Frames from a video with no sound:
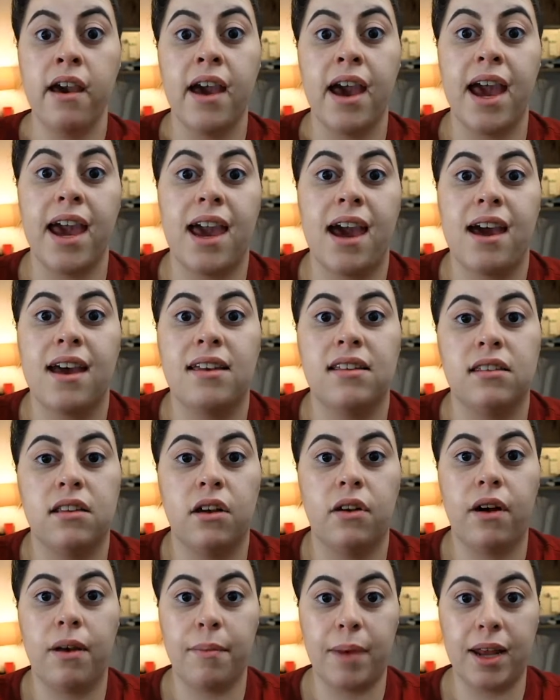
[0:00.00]
Hey guys,
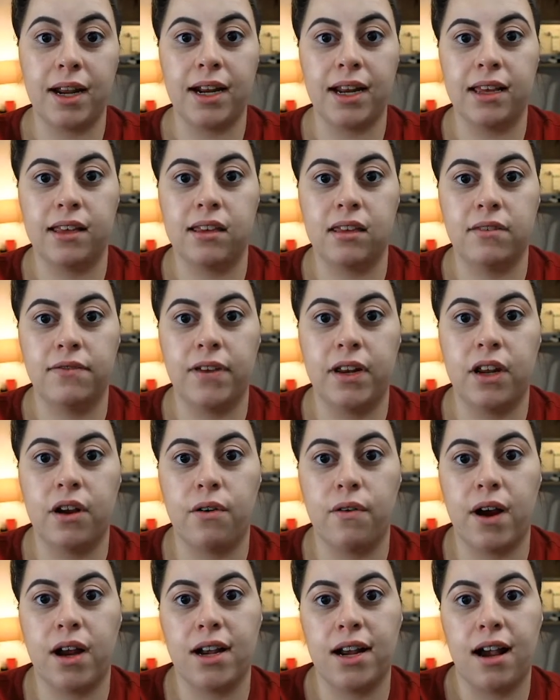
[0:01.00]
so I'm editing this video
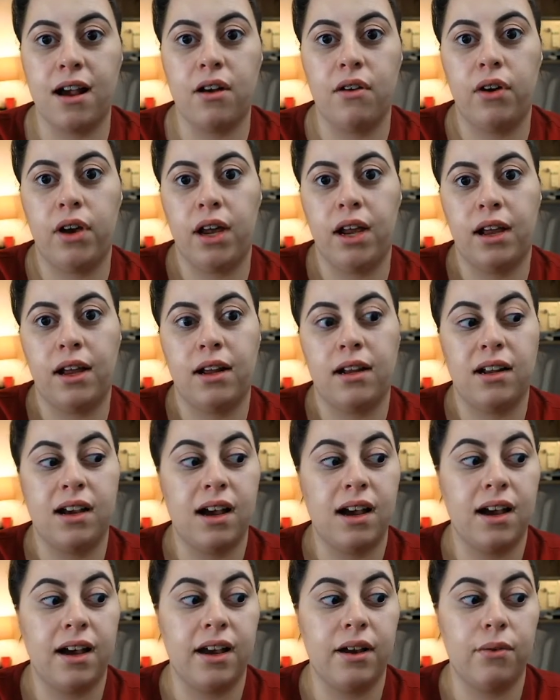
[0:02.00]
right now and
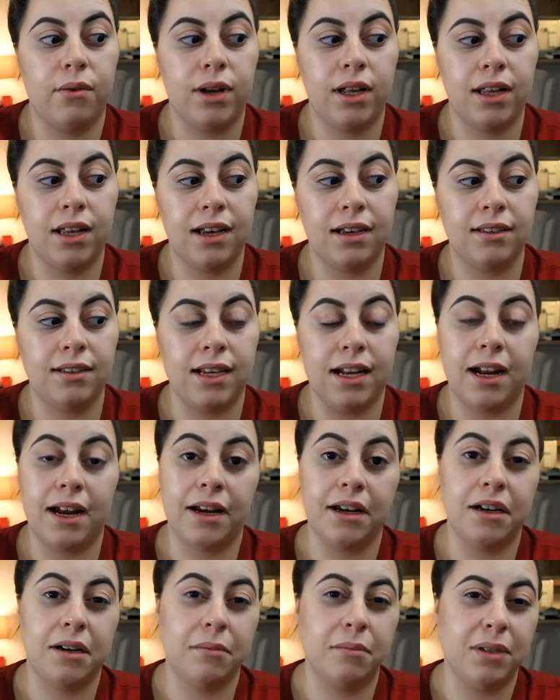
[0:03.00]
I realized that
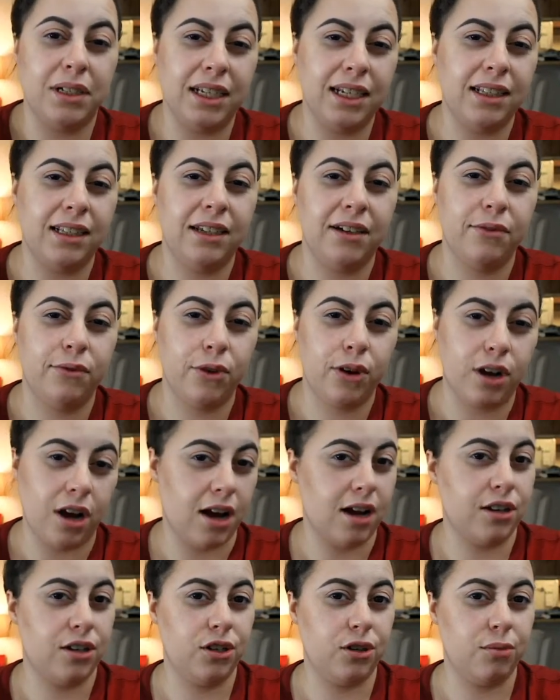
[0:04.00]
I completely
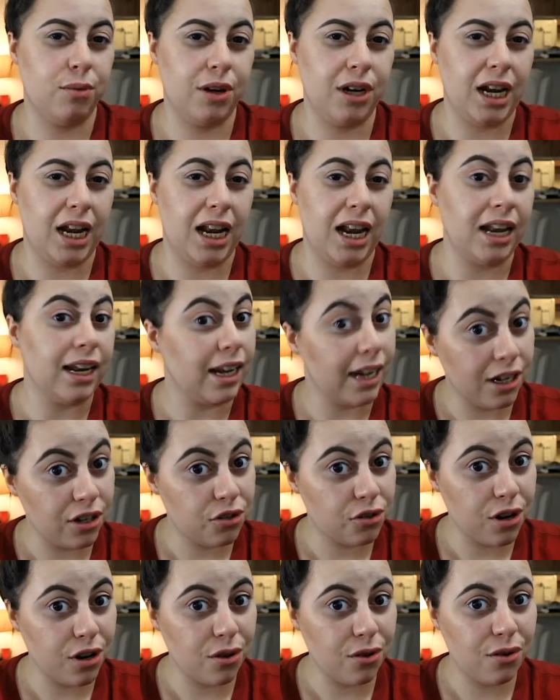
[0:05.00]
forgot to put in an
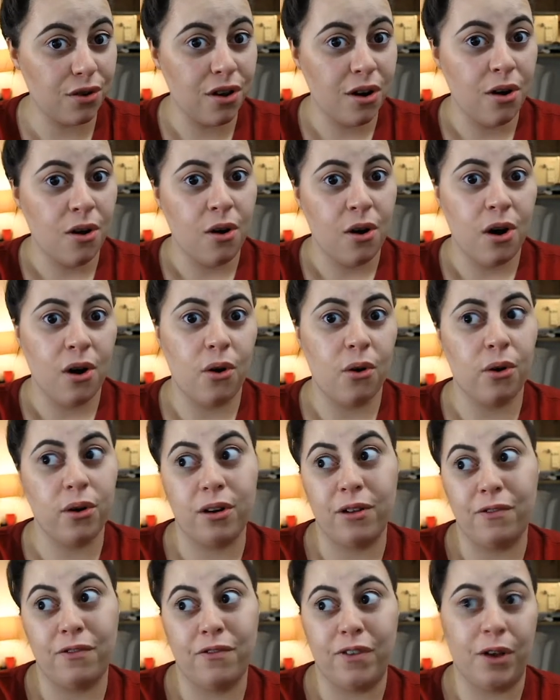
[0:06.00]
intro or
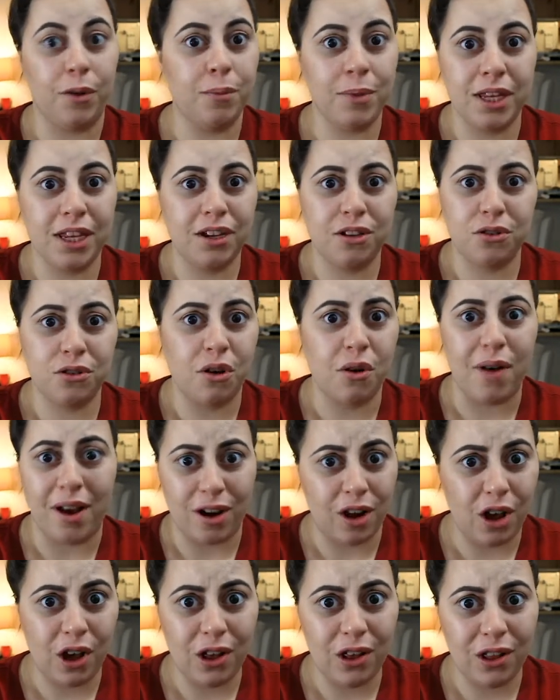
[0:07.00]
to film the intro at
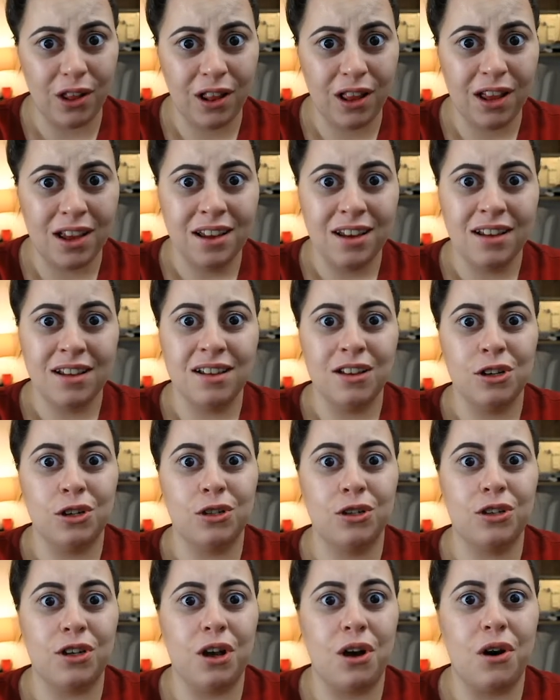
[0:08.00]
all.
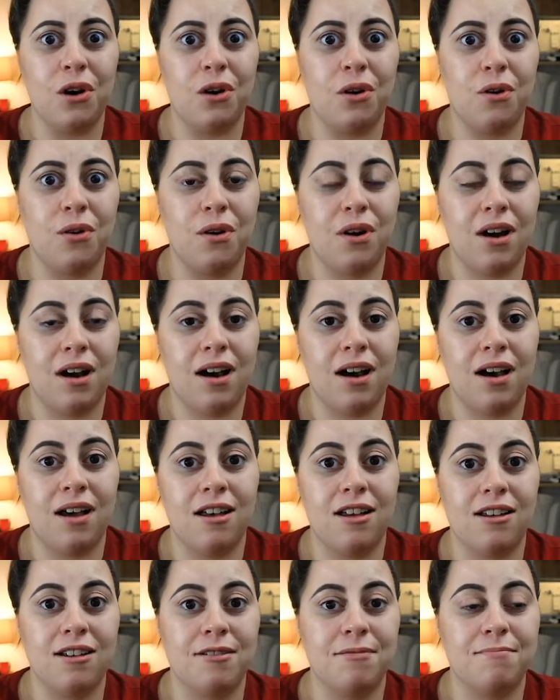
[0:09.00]
So
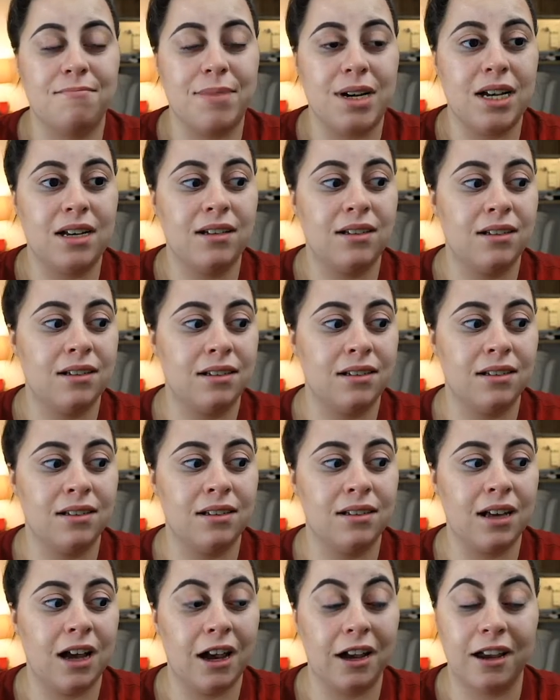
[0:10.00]
I
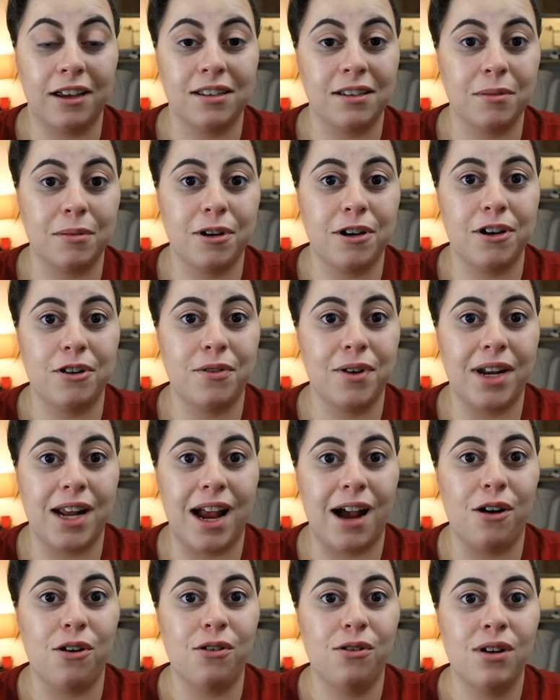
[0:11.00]
guess I'm gonna do it
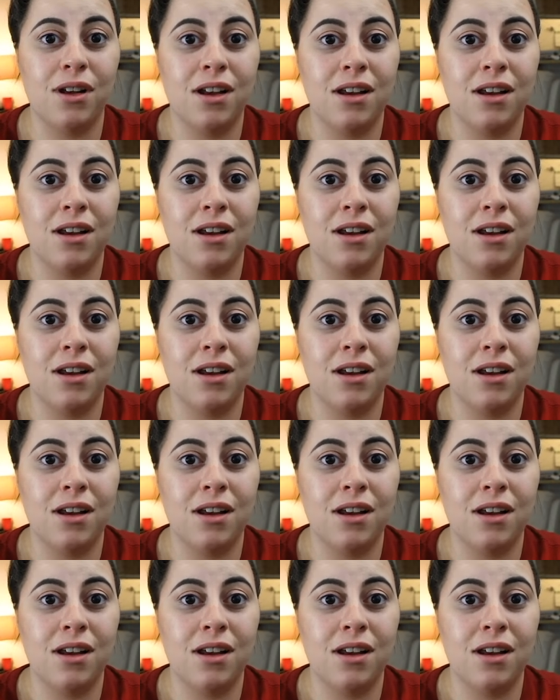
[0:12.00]
now.